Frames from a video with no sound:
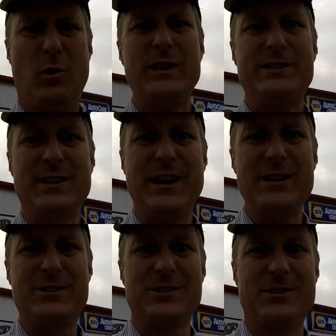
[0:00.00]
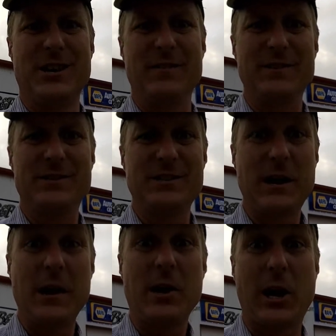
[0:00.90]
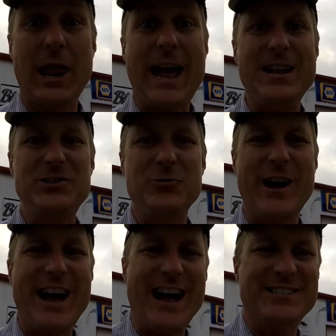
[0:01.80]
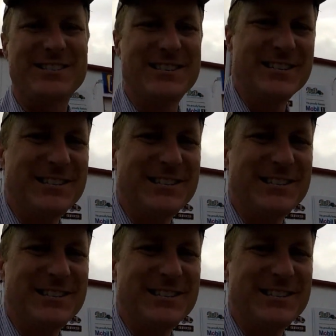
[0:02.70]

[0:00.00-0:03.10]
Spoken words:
What's induction service? Glad you asked.